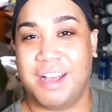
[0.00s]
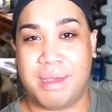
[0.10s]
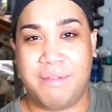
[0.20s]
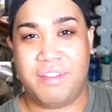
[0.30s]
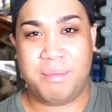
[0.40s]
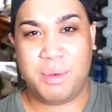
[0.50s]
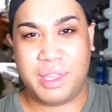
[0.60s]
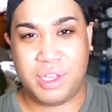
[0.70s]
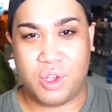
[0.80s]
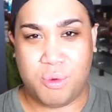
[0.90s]
I'm filming
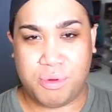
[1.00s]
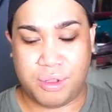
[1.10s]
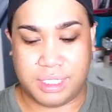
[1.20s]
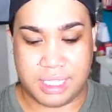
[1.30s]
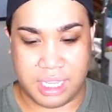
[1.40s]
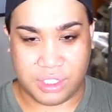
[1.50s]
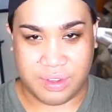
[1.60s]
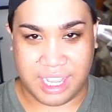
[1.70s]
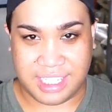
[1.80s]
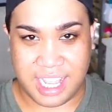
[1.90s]
with a GoPro stick. Do
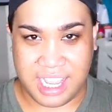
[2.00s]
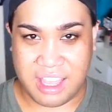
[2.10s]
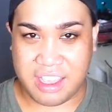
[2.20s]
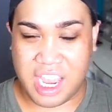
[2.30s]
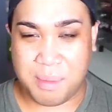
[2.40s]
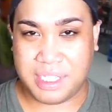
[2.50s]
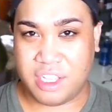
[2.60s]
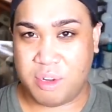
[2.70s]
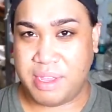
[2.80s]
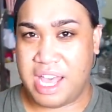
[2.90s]
you guys like it? The camera's a
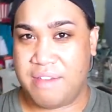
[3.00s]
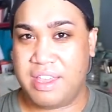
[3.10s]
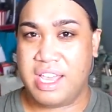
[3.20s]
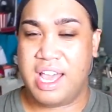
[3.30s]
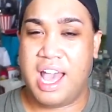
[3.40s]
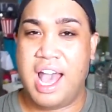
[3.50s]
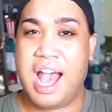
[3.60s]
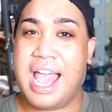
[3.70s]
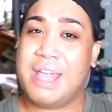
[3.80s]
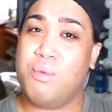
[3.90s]
little bit heavy.
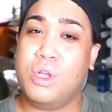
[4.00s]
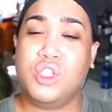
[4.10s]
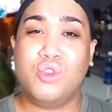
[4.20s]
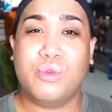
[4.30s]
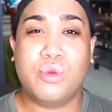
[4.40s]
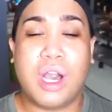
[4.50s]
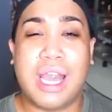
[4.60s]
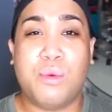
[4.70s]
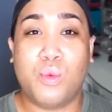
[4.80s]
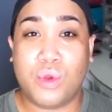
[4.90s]
I will
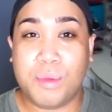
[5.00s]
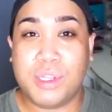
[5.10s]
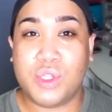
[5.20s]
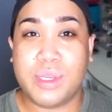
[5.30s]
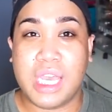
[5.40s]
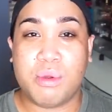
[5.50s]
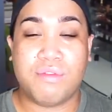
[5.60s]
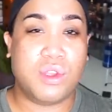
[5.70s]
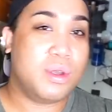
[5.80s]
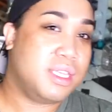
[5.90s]
be doing a
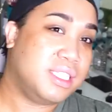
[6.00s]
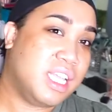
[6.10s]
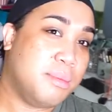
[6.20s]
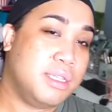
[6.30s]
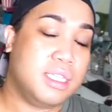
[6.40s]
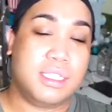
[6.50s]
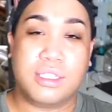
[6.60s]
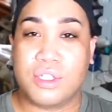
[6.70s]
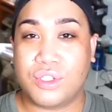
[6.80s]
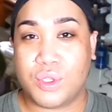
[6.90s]
review on this camera. This
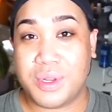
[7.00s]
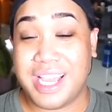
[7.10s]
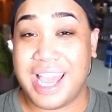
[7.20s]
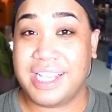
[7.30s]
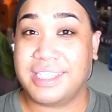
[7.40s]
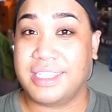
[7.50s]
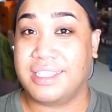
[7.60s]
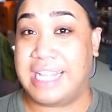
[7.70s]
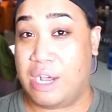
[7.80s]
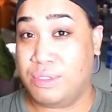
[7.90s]
is the Sony
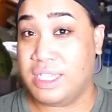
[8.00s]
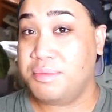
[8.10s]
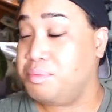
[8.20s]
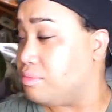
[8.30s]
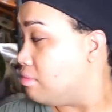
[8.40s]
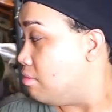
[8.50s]
a6000.